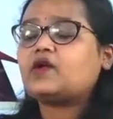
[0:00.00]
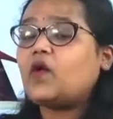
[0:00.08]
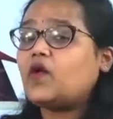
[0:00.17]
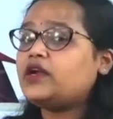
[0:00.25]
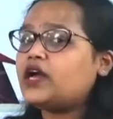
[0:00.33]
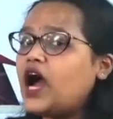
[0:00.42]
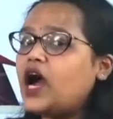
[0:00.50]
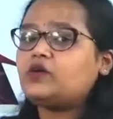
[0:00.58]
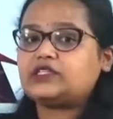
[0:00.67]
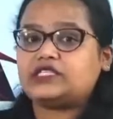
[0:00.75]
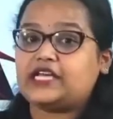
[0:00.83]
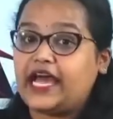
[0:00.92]
cold
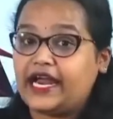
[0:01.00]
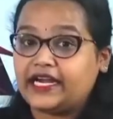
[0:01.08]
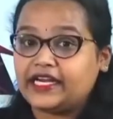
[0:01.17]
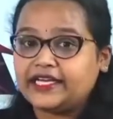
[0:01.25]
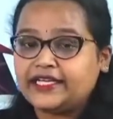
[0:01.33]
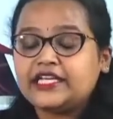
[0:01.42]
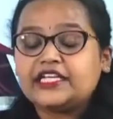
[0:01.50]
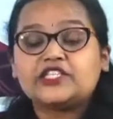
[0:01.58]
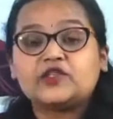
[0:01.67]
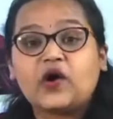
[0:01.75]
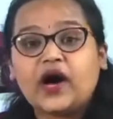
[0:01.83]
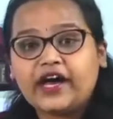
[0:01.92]
outside?
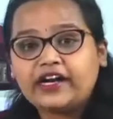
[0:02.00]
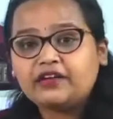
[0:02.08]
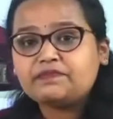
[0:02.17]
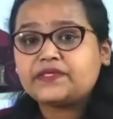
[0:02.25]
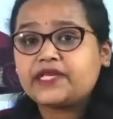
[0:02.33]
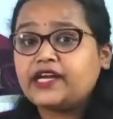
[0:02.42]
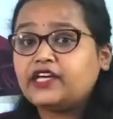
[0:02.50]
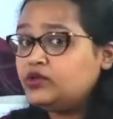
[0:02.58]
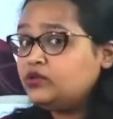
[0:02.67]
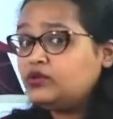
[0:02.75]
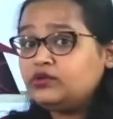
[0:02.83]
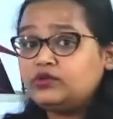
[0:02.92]
So Arab said,
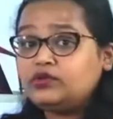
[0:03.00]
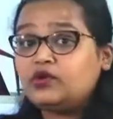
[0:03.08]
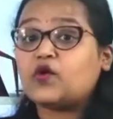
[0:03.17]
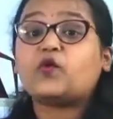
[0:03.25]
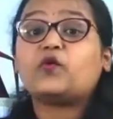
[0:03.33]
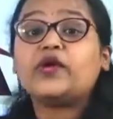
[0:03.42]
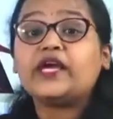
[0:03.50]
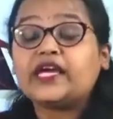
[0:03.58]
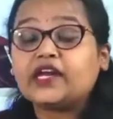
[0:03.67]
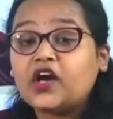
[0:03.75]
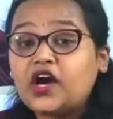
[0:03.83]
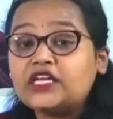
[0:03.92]
no, we
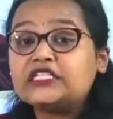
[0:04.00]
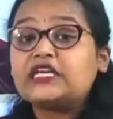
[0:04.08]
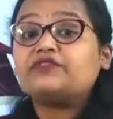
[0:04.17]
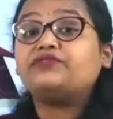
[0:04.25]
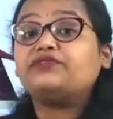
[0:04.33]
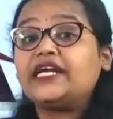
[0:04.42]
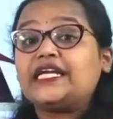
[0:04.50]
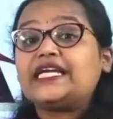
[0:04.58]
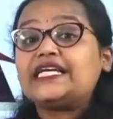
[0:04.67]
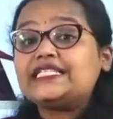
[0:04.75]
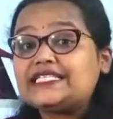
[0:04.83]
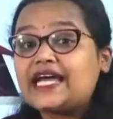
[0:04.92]
cannot fit
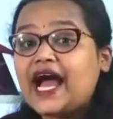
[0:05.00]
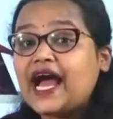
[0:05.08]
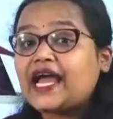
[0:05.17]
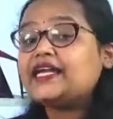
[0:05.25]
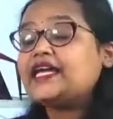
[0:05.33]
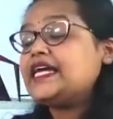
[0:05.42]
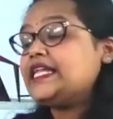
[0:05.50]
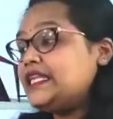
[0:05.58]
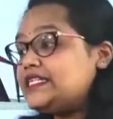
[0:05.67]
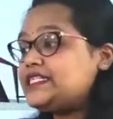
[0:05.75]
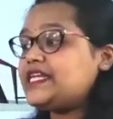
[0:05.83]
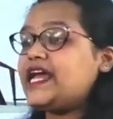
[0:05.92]
inside
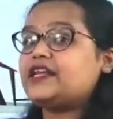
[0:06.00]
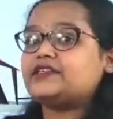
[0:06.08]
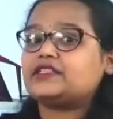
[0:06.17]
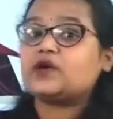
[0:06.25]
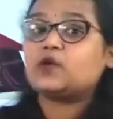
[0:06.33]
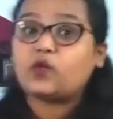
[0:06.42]
the tent.